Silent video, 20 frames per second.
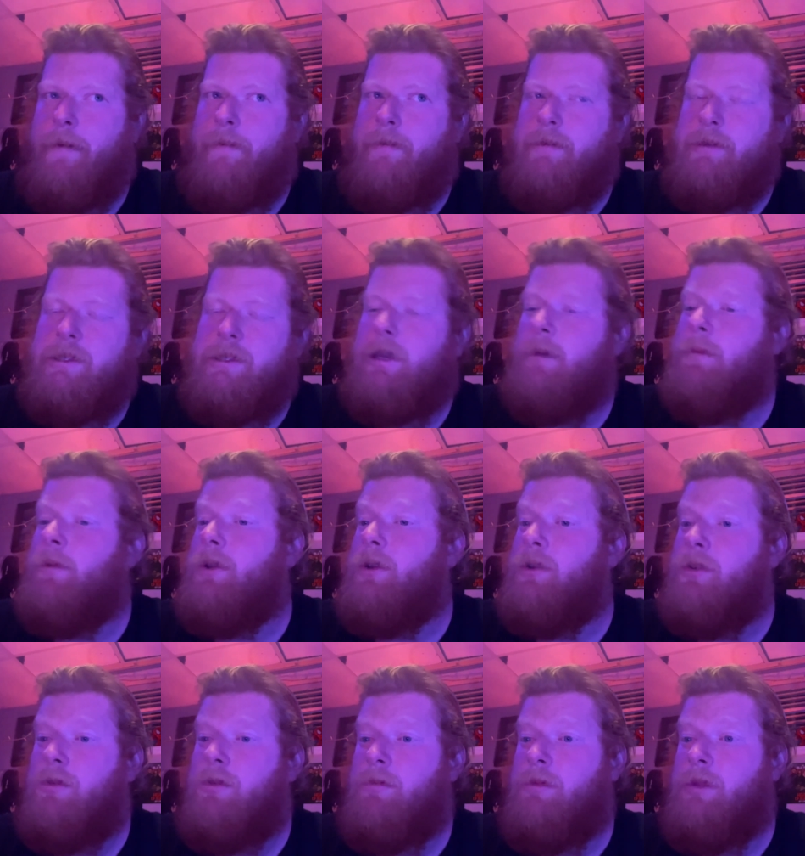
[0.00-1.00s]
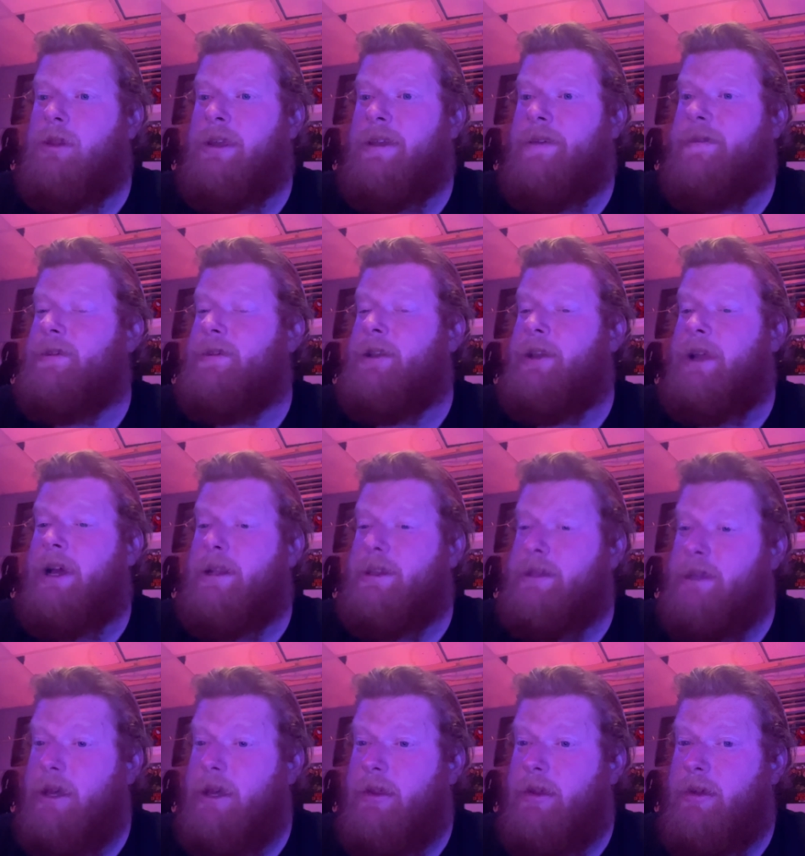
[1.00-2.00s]
someone who believes I'm not
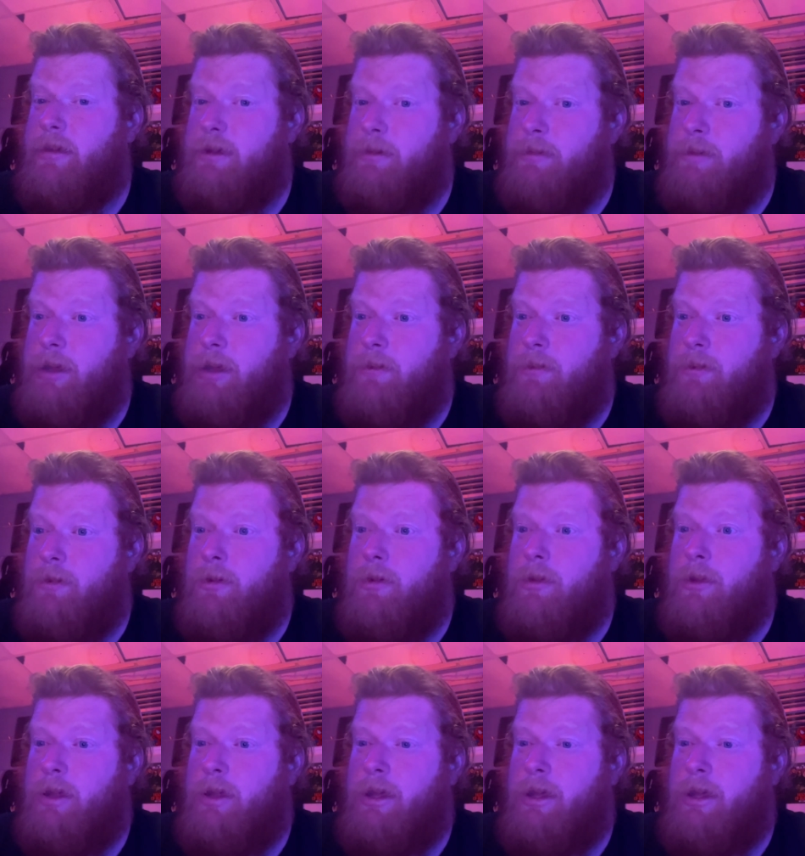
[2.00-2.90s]
telling the people